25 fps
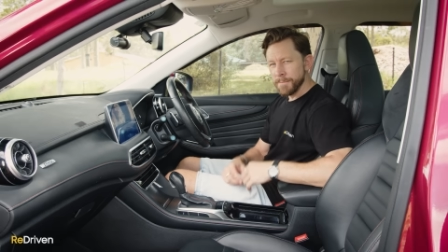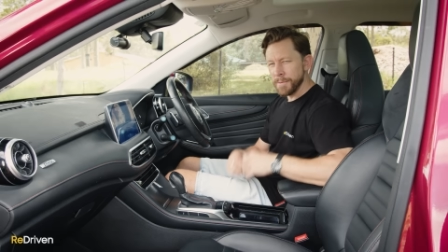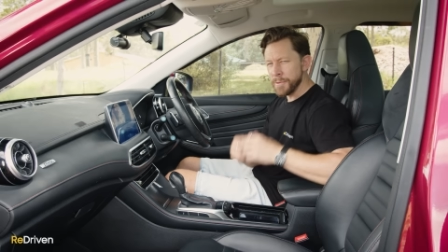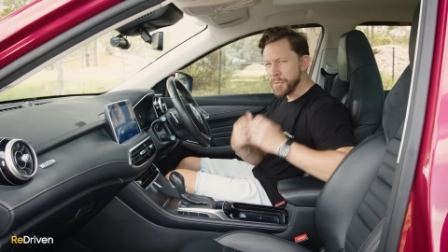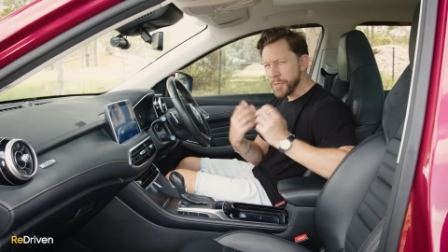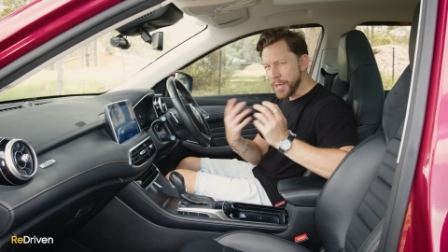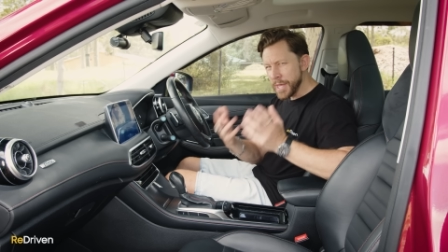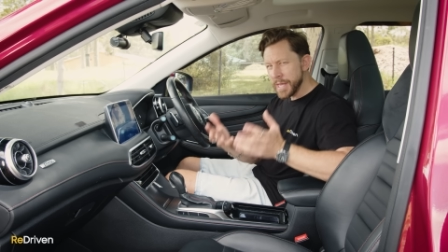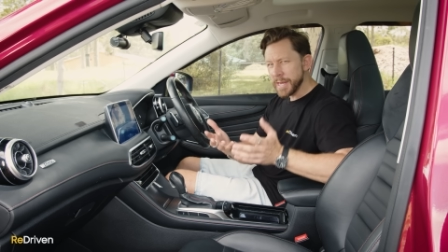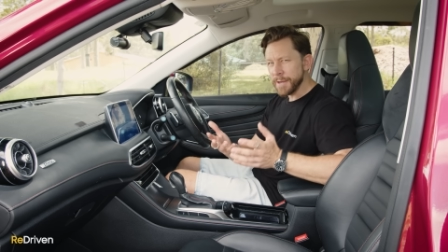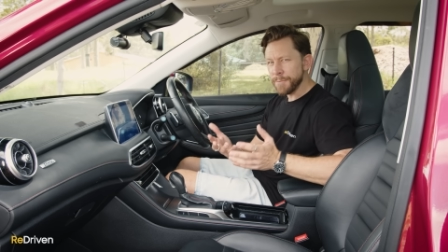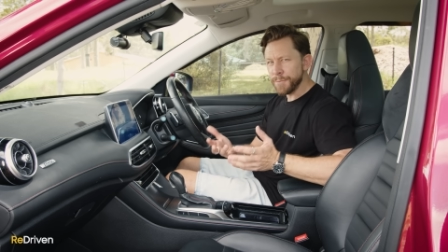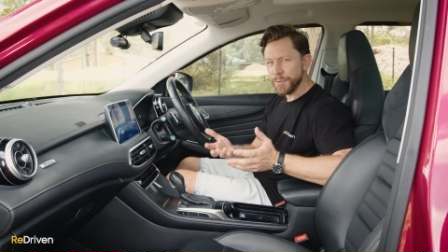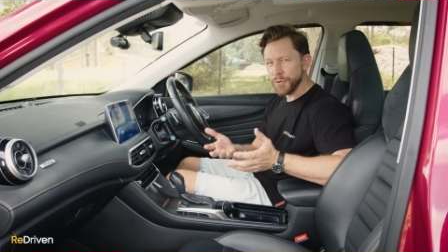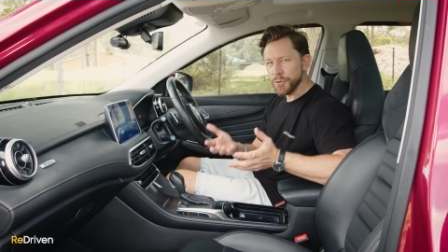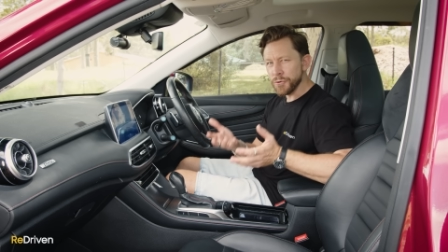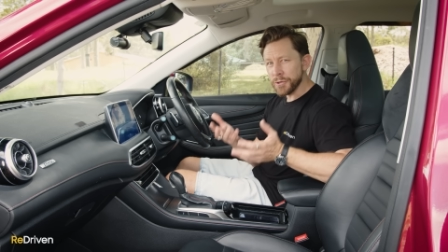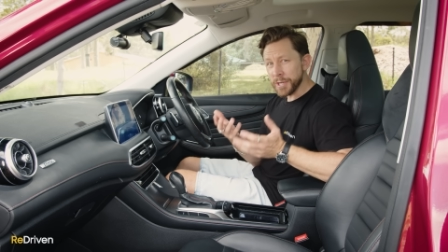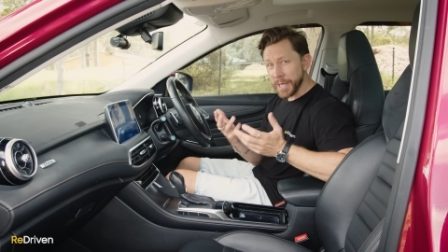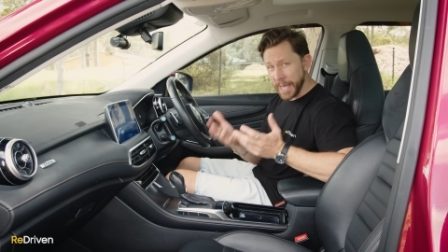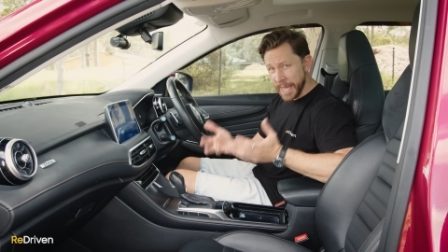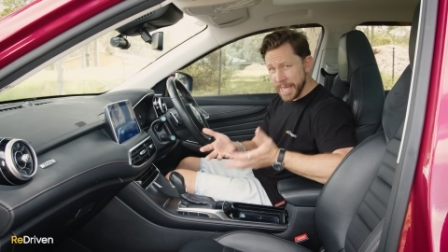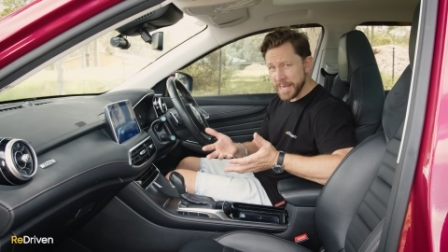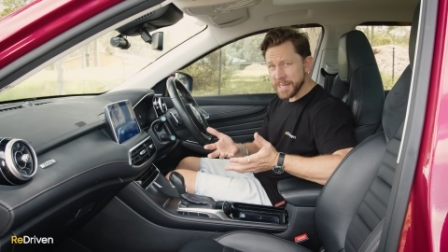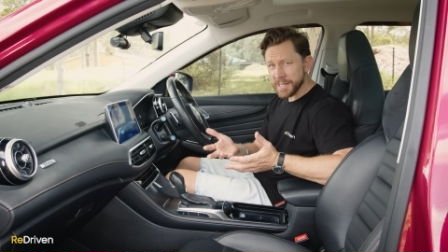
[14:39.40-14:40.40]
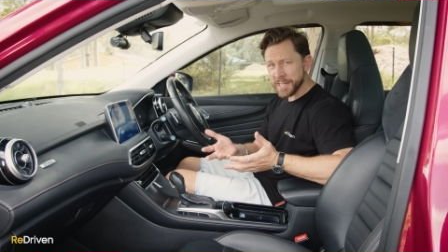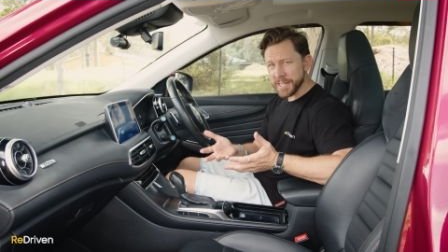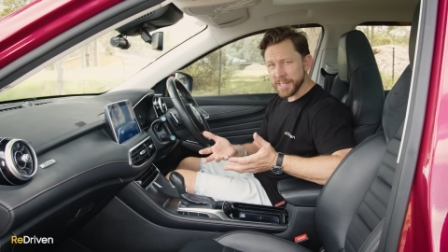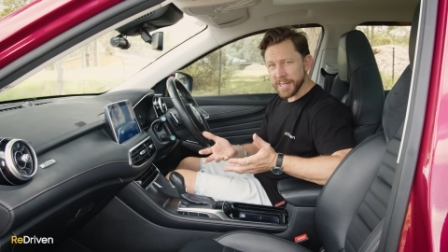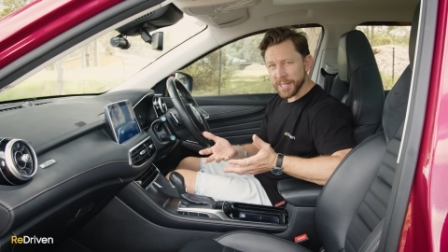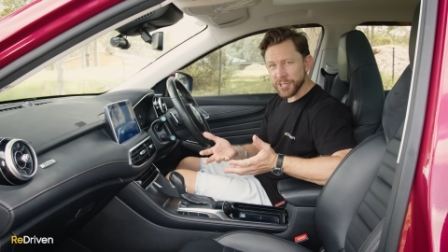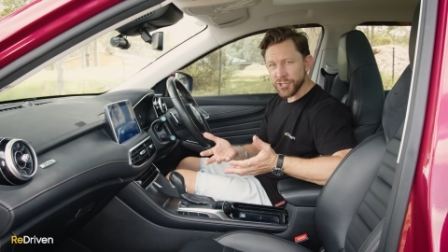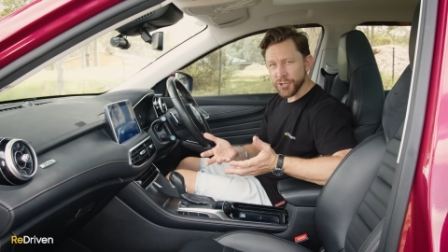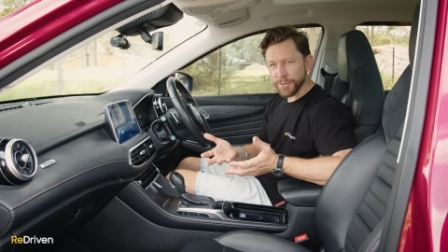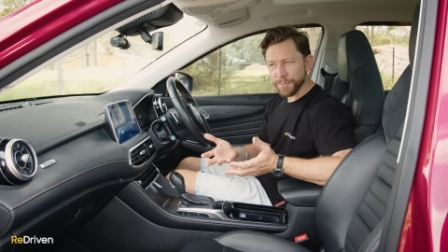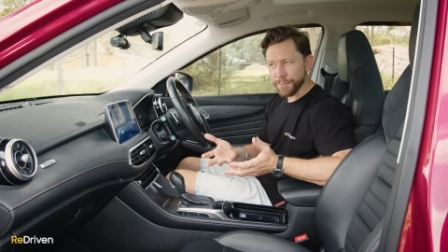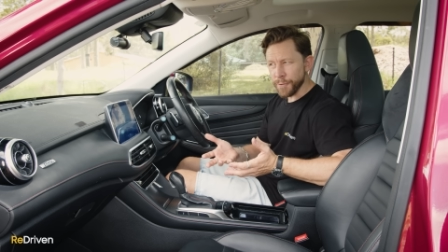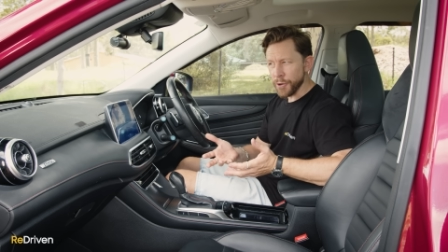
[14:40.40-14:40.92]
But then if you can
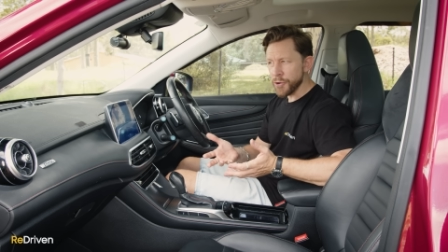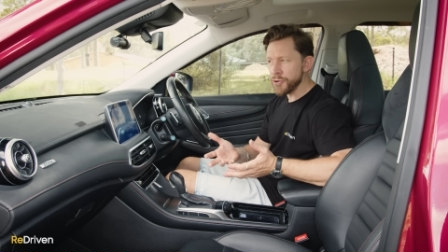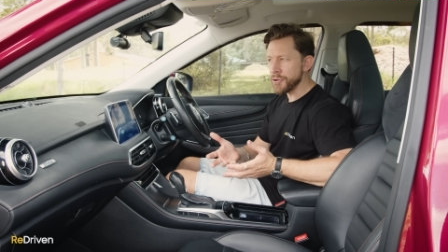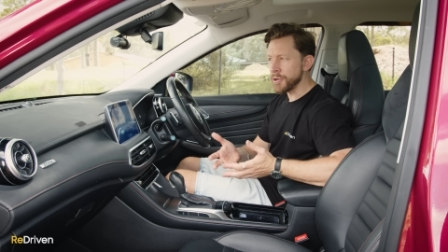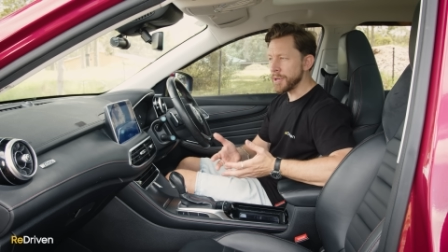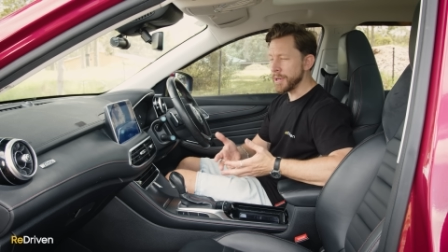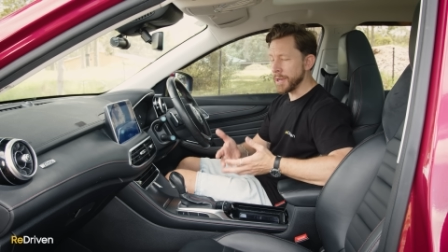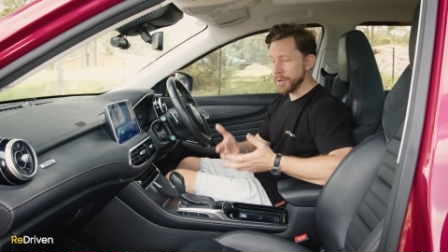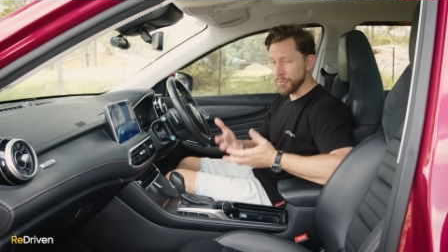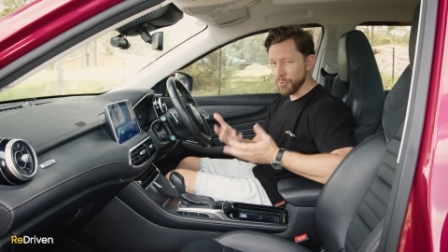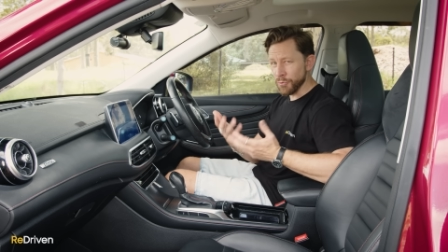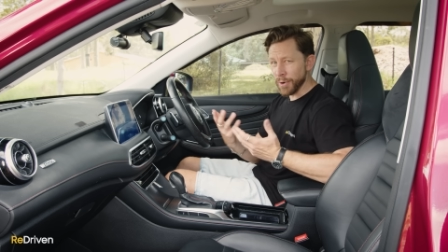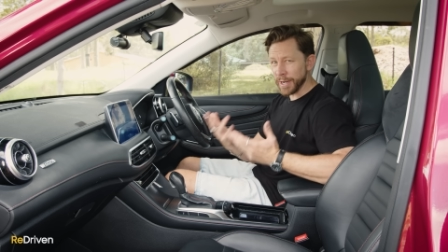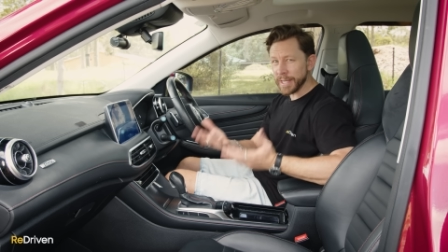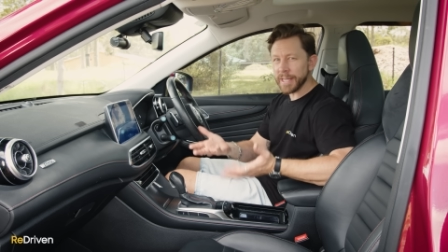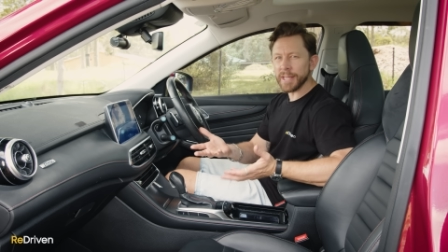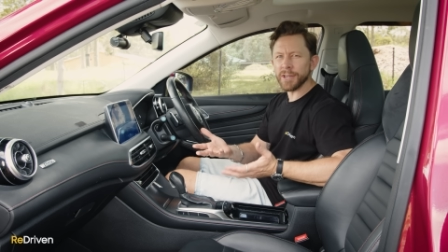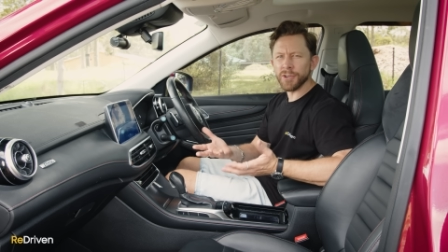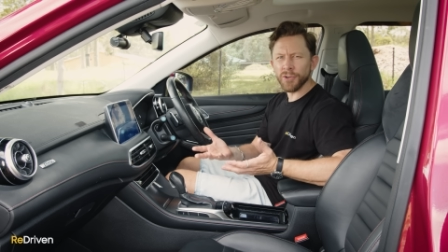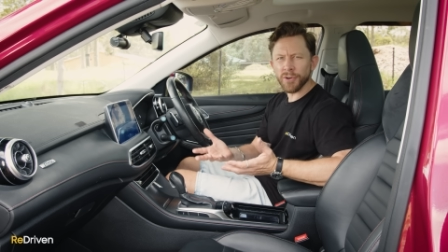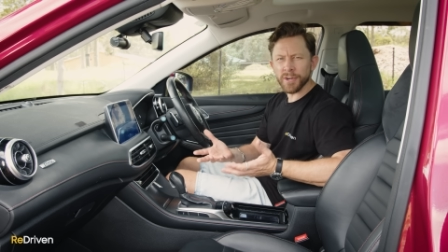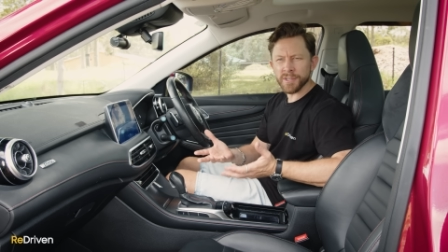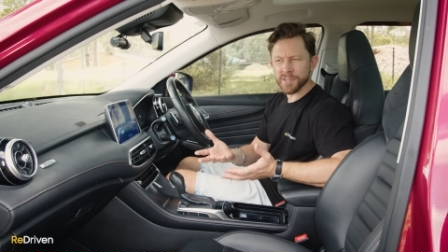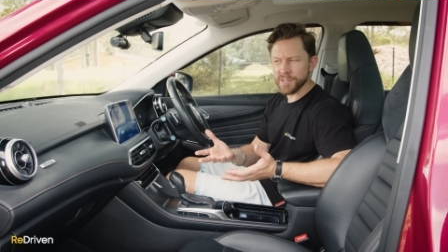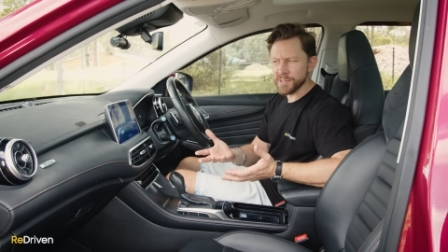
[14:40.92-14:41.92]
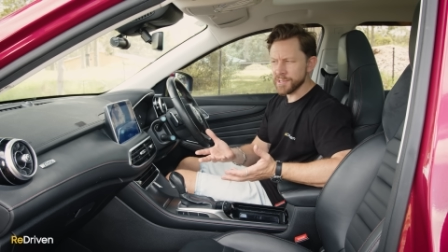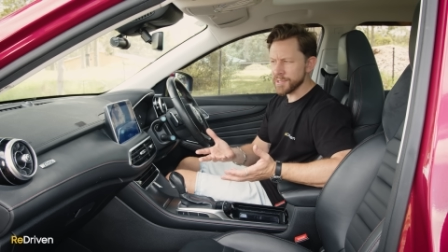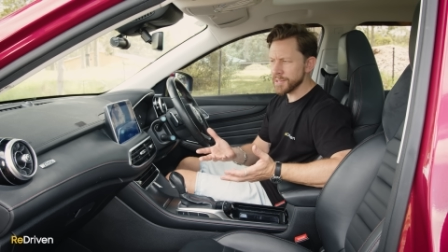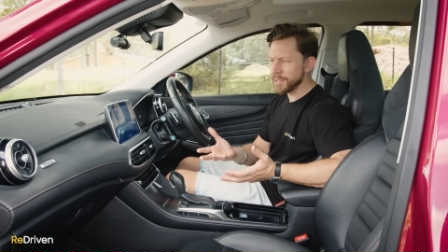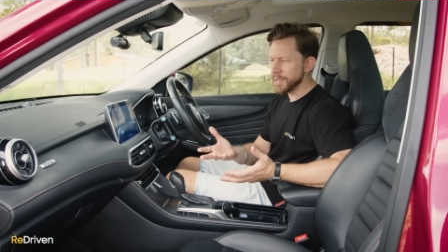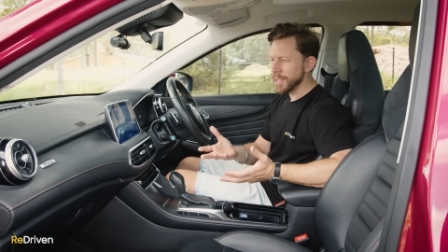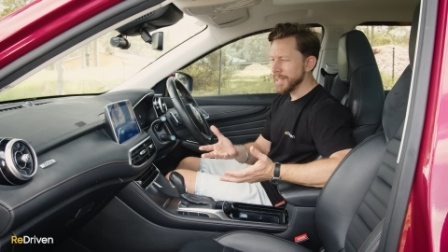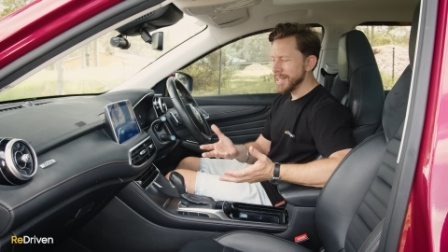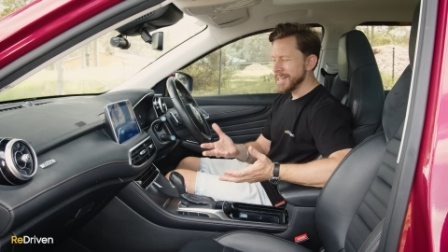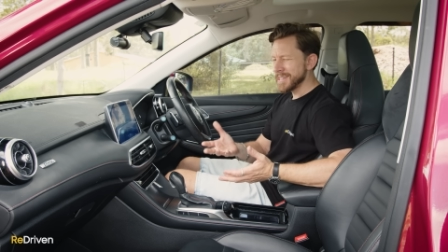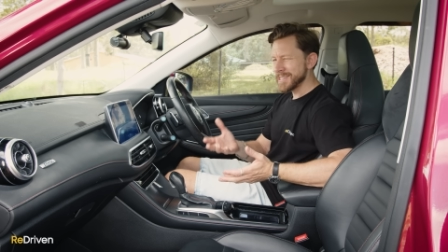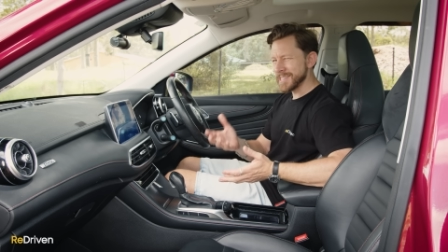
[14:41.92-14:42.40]
connect your phone and it recognizes it,